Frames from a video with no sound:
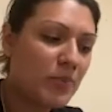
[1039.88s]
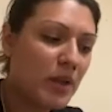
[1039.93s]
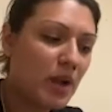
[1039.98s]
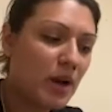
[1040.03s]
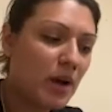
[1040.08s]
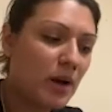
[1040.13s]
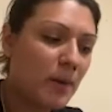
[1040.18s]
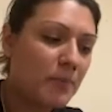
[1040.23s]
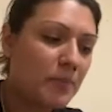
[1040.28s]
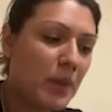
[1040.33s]

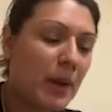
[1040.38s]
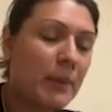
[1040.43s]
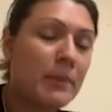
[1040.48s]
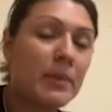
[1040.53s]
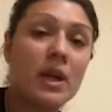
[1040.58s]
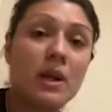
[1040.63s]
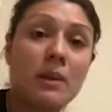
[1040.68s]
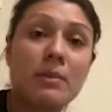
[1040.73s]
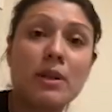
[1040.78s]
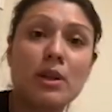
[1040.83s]
I'm
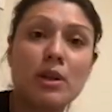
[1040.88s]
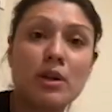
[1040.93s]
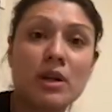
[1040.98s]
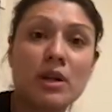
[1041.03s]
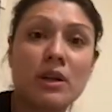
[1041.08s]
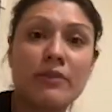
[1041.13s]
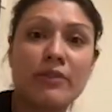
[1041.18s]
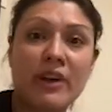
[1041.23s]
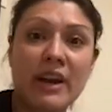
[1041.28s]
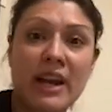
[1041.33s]
going to be
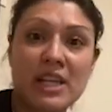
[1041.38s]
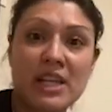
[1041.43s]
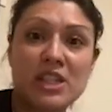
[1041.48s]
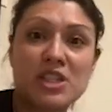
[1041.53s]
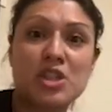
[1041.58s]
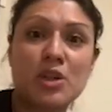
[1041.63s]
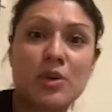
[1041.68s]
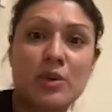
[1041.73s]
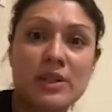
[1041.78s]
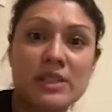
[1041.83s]
looking for
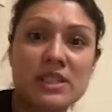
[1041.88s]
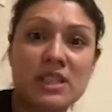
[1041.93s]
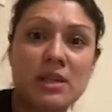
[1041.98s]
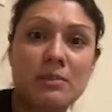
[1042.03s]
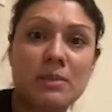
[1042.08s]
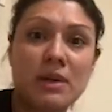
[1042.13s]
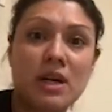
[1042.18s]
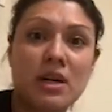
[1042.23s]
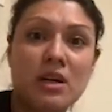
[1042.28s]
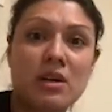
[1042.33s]

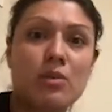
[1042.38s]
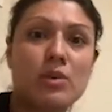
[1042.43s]
angioedema,